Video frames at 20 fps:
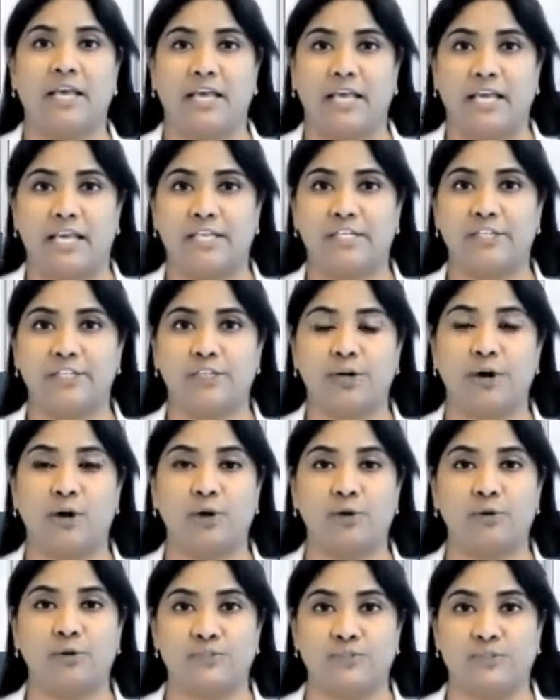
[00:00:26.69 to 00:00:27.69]
and
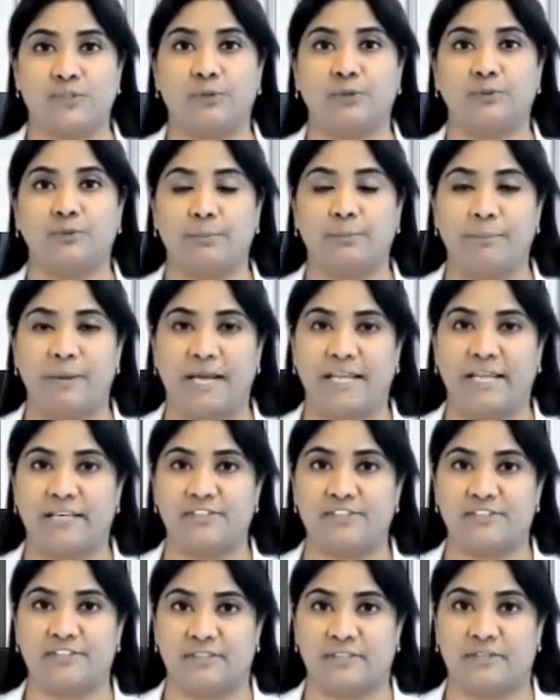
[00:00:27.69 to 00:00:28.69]
also the
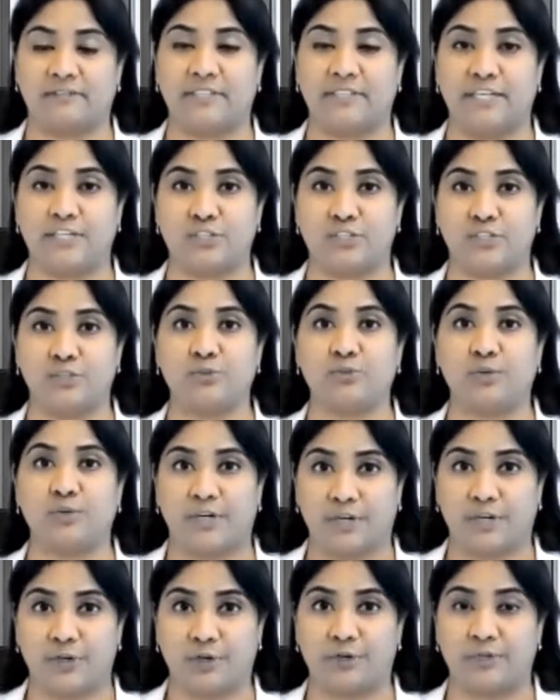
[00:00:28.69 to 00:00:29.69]
balance that you
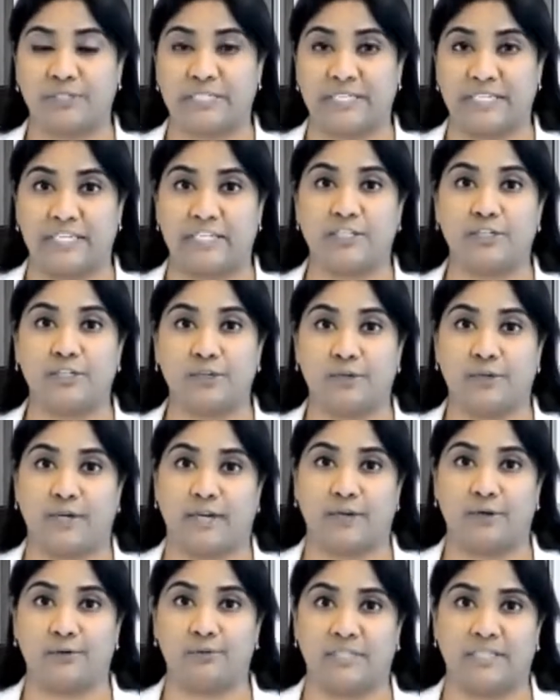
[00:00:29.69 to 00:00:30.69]
record in your
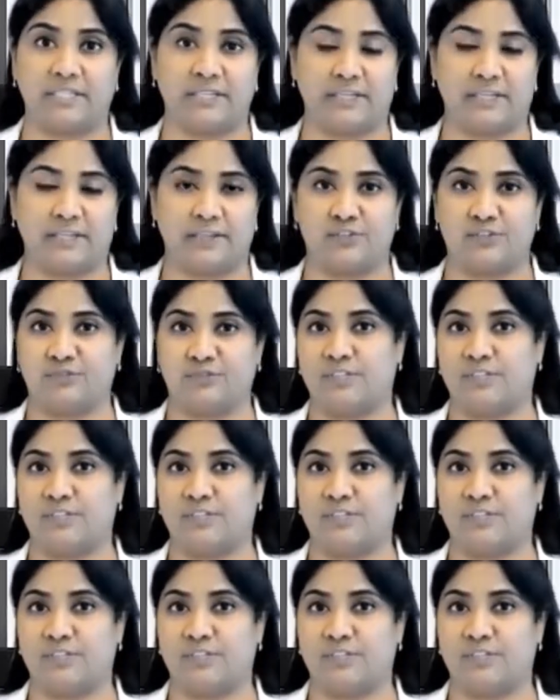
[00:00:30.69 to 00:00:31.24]
accounting records,